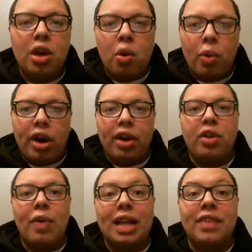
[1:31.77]
where
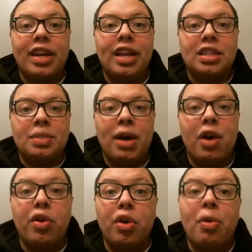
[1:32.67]
you activate a spell
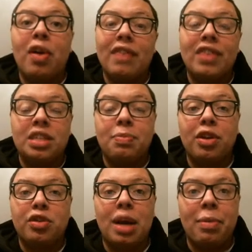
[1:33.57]
or your opponent activates a spell
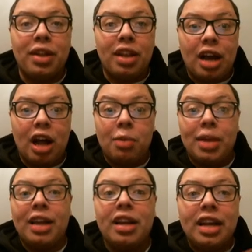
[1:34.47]
or trap in the column
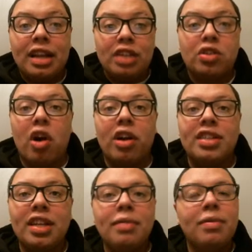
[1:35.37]
that this card is
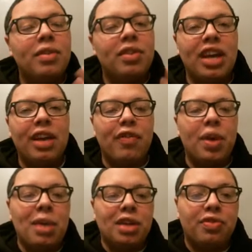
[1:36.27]
in, you get a free
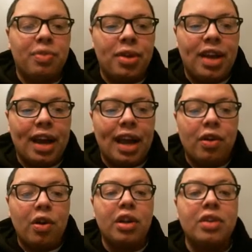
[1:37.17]
monster from the deck, and you
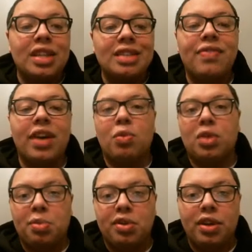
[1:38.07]
can only use this effect
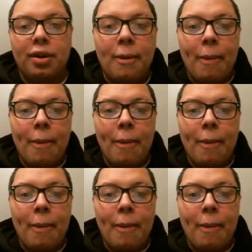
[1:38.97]
once per turn.